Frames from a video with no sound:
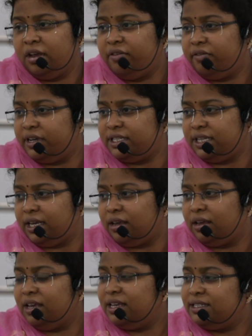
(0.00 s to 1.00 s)
First thing.
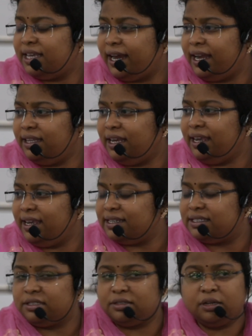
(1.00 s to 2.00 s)
Second thing, yes,
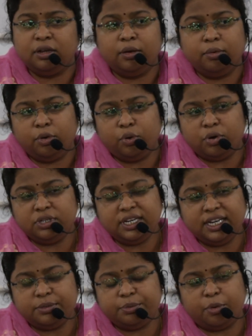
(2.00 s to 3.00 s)
coaching
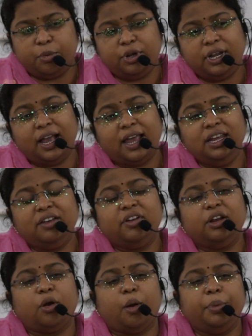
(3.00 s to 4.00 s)
is promoting unequal
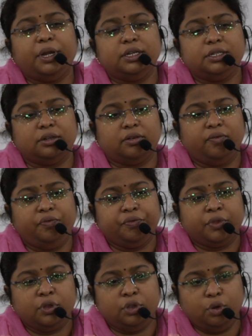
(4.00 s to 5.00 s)
competition.
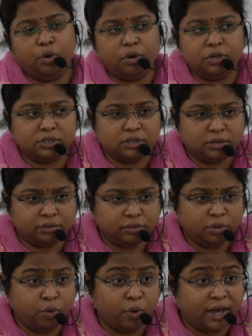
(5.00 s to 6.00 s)
Those
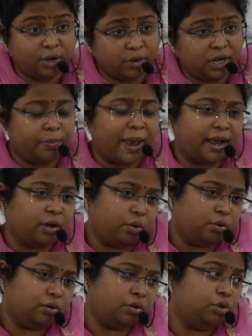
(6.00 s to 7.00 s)
who are rural background,
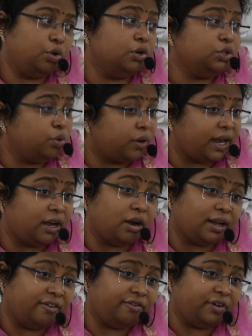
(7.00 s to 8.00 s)
those who cannot
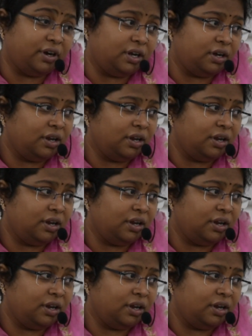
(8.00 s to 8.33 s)
afford,